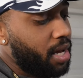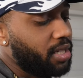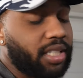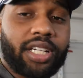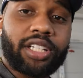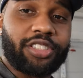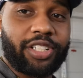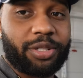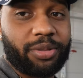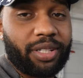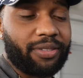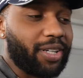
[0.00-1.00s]
it's a good
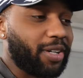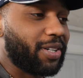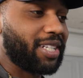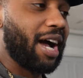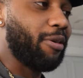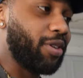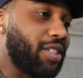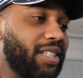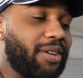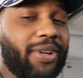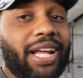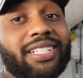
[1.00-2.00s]
stress reliever though, because I was
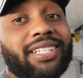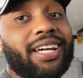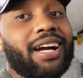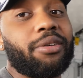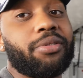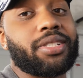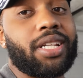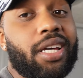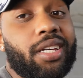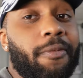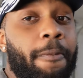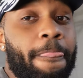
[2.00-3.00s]
when I say I was
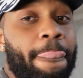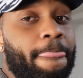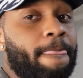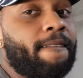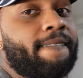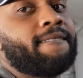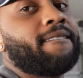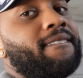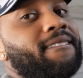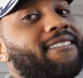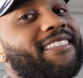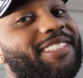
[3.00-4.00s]
like
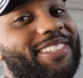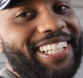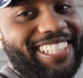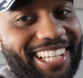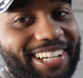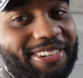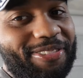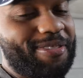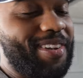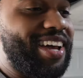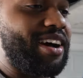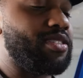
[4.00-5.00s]
stressed out for
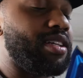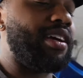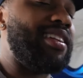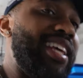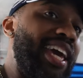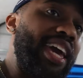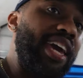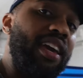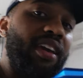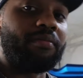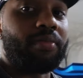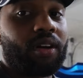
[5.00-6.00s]
now. I was like,
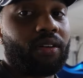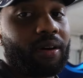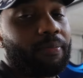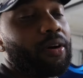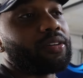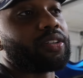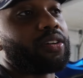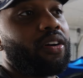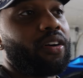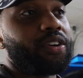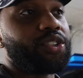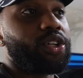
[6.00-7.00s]
damn, bro, I bought the
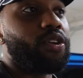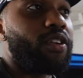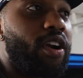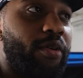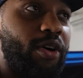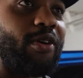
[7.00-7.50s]
car, drove out of the